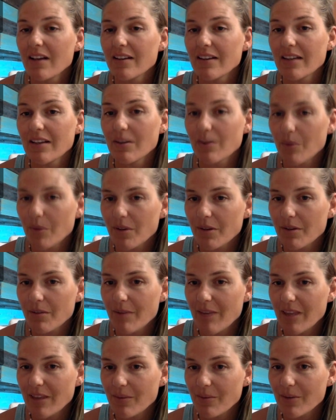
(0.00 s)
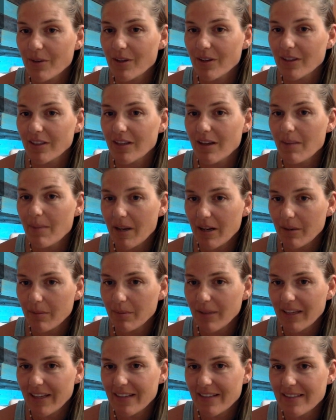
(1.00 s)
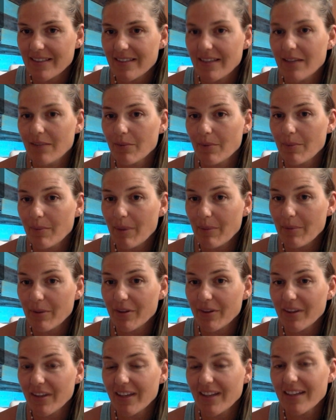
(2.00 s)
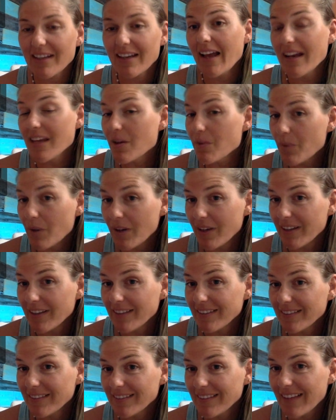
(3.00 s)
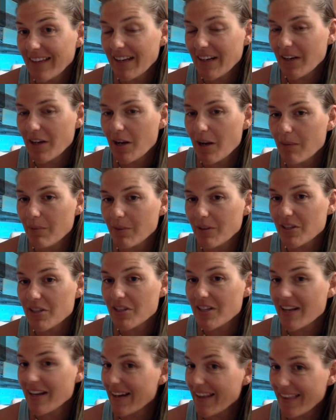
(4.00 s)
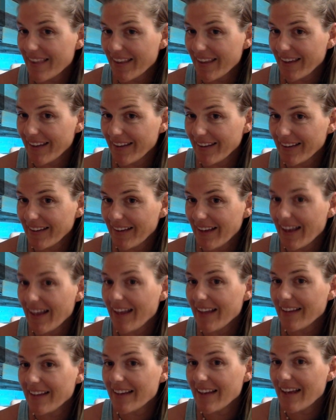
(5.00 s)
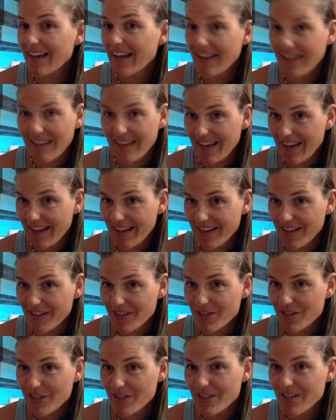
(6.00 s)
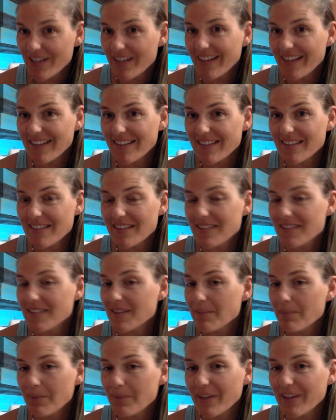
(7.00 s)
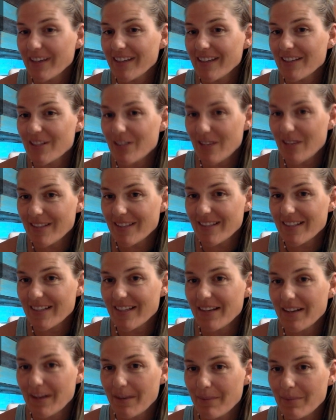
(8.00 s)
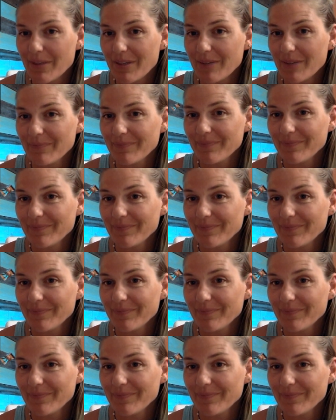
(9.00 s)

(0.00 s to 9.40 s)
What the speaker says: in order to make the world a better place. And remember that anyone can accomplish anything at any age. It's simply just a number.